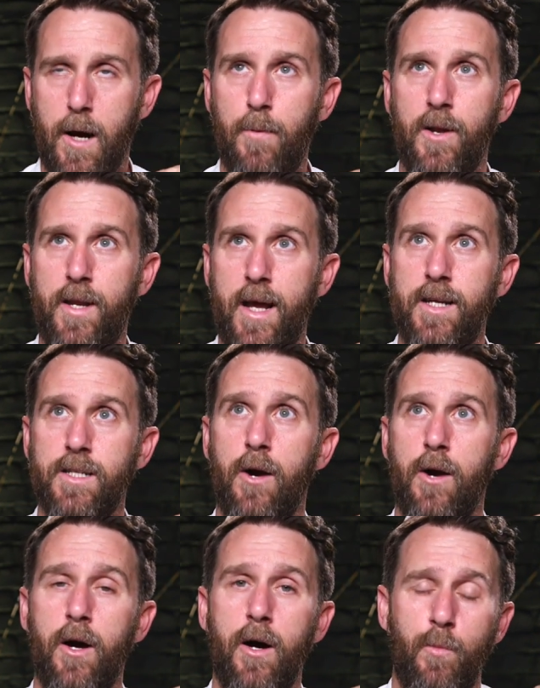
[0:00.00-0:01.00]
a couple of days
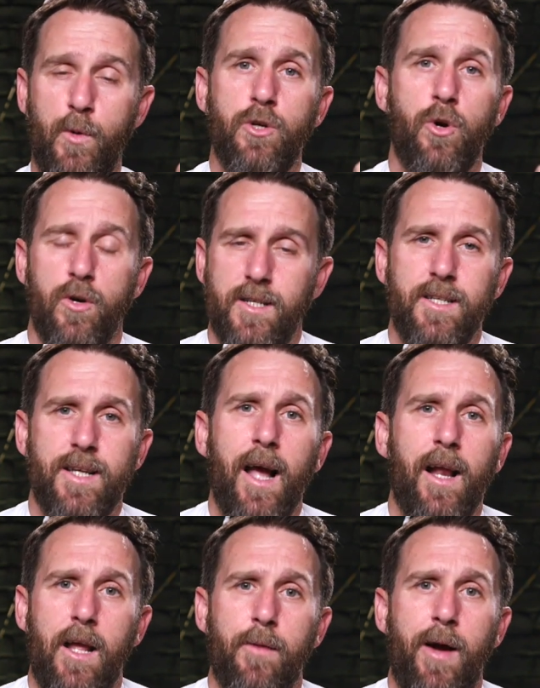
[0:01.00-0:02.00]
ago, and, I, and we talked
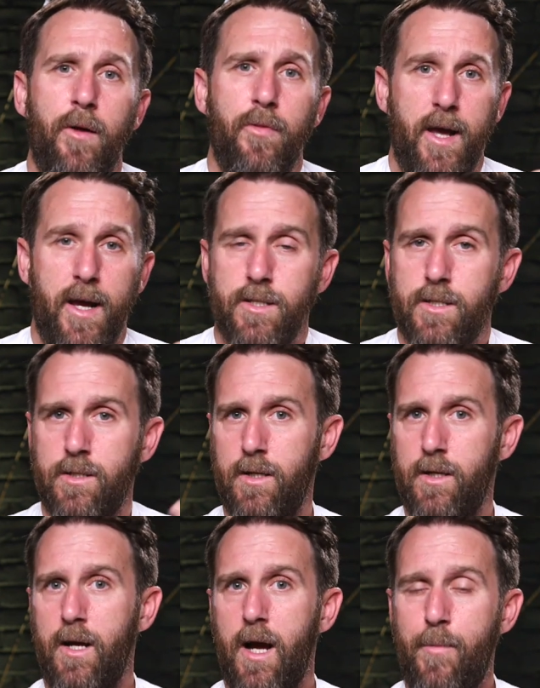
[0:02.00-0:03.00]
exactly about this,
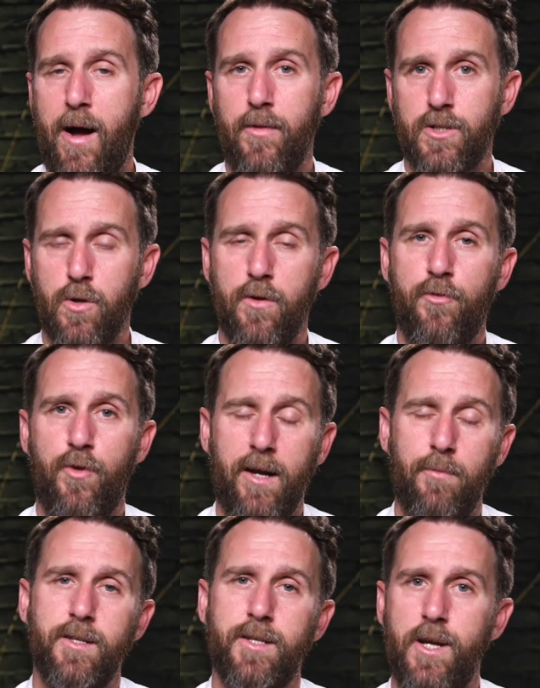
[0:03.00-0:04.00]
about the sort of
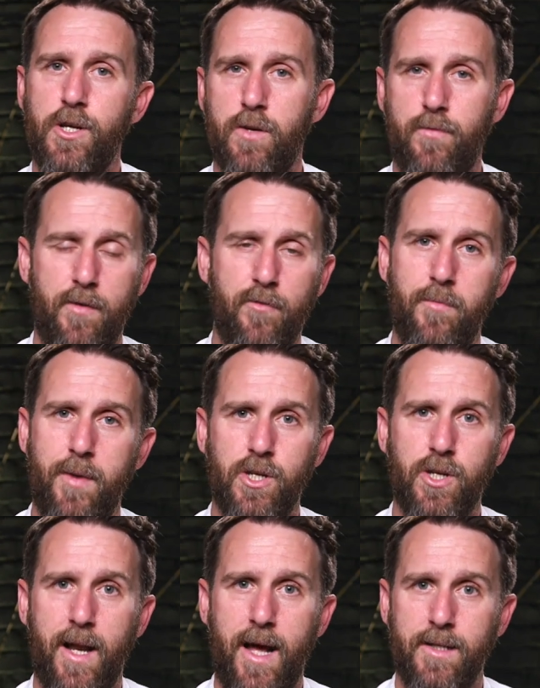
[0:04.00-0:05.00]
fragmentation of the
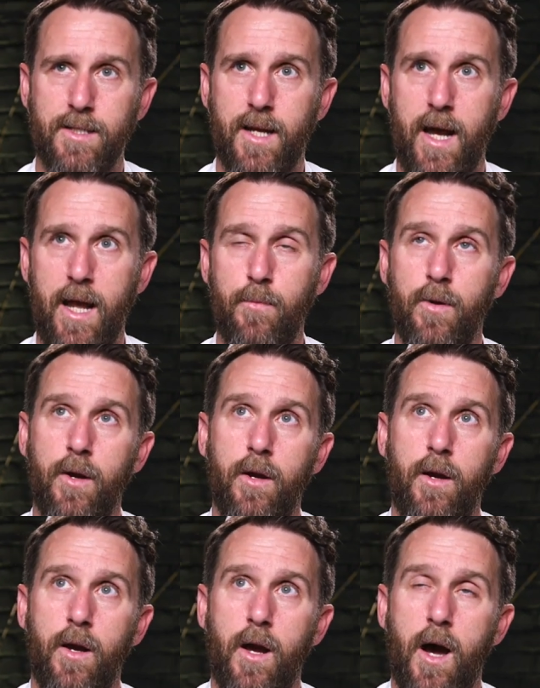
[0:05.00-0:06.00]
information landscape.
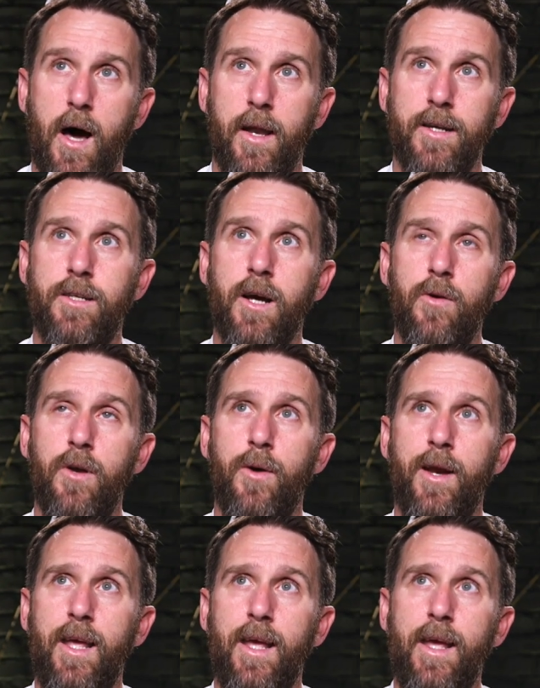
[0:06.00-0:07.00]
And I don't
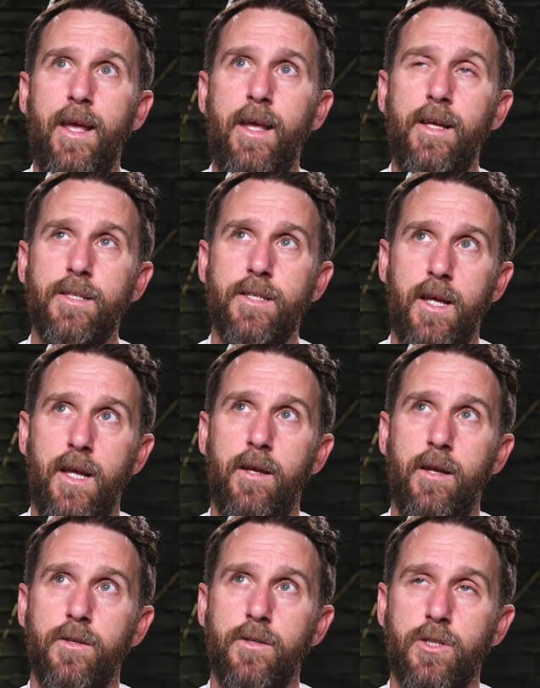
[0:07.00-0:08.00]
know any
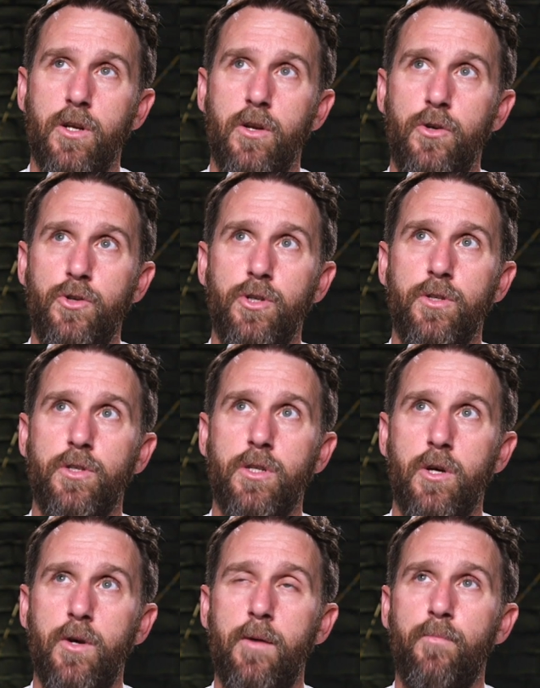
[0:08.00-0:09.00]
easy solutions
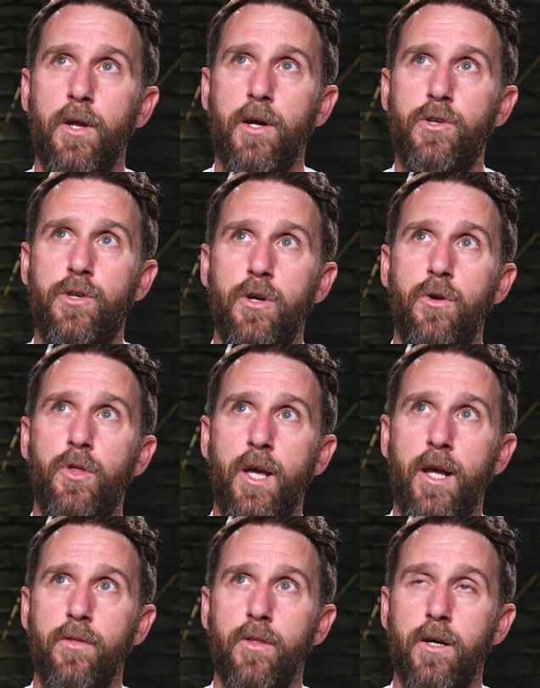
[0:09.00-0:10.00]
to it, but I do
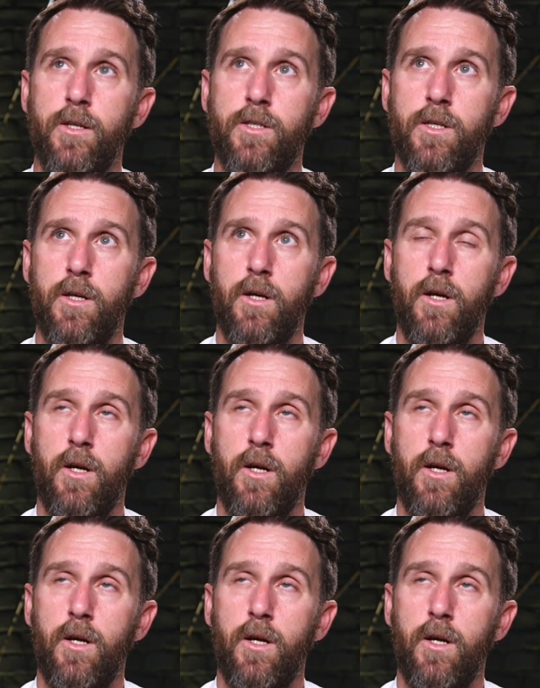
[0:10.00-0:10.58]
think that